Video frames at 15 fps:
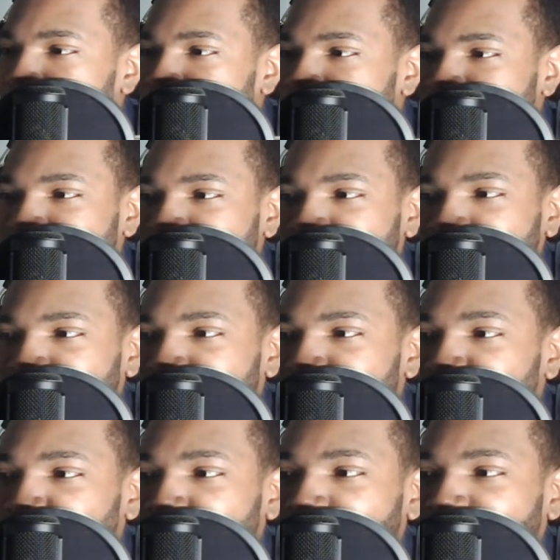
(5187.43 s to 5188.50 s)
Still
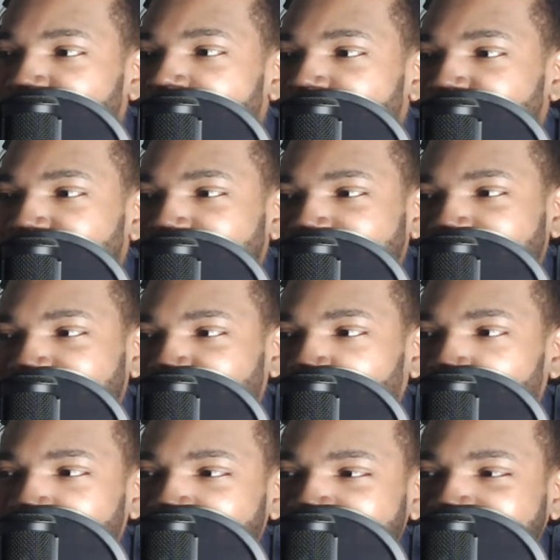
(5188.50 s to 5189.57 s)
25% though,
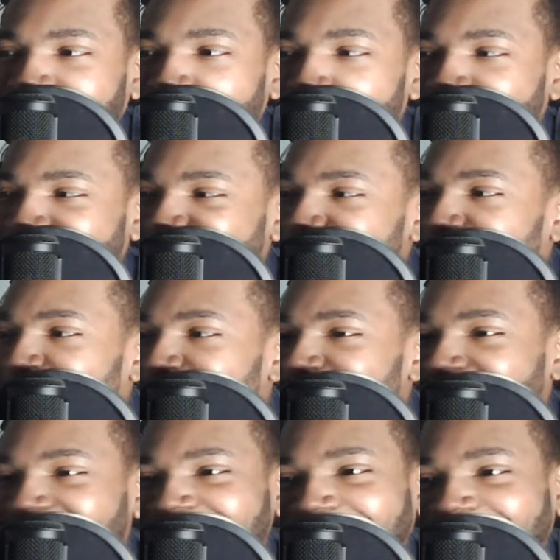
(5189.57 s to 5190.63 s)
but the timing is
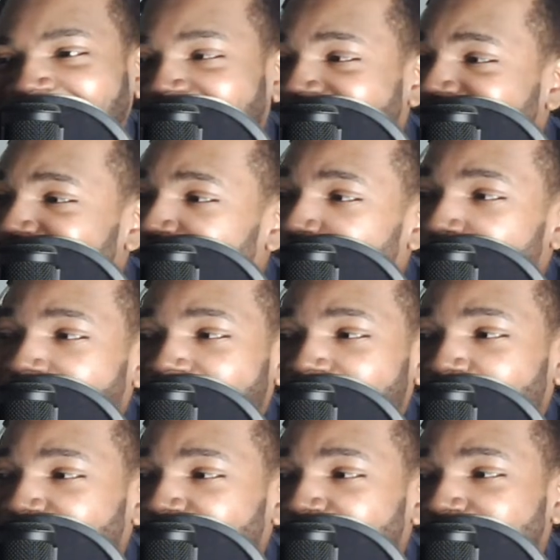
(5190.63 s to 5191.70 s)
perfect. Yeah, it don't matter
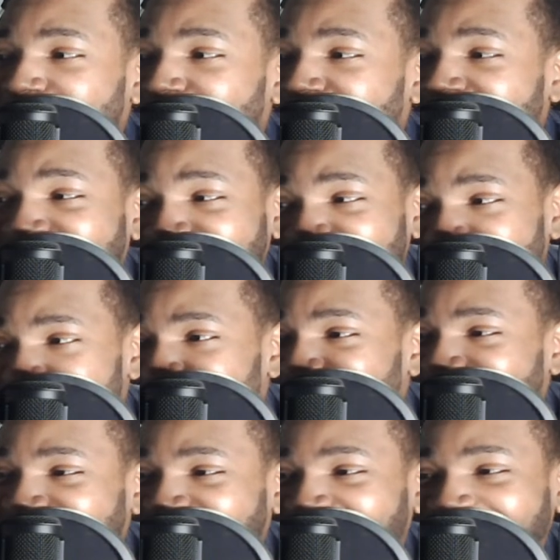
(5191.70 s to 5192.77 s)
if it was
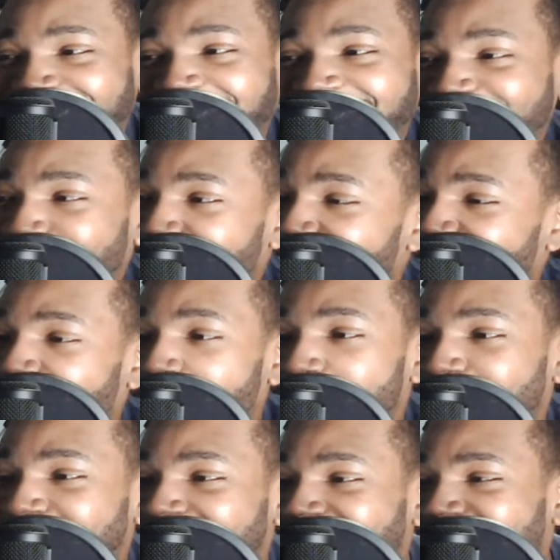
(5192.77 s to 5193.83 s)
15%. That
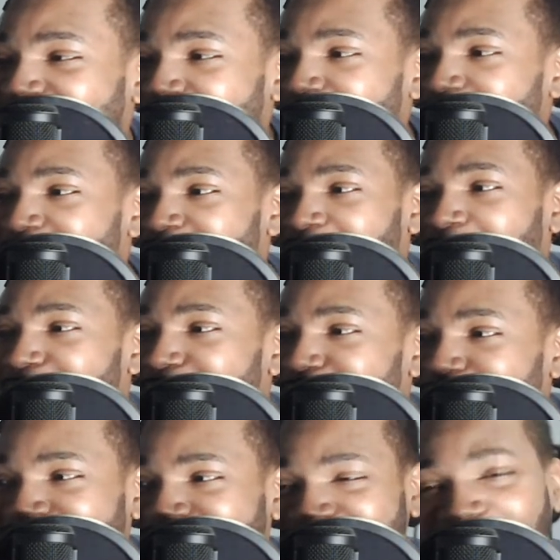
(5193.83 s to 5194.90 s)
25% cool. I'm
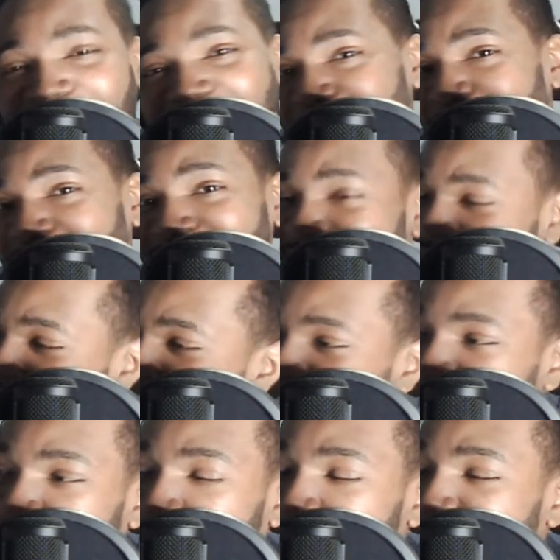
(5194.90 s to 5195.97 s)
pretty sure it's better than the
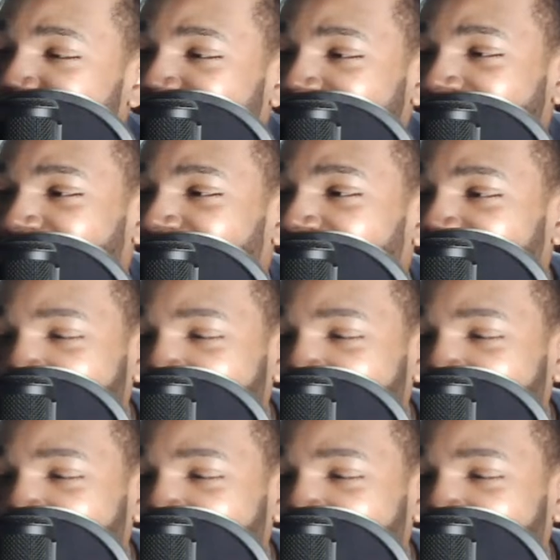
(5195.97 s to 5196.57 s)
0% right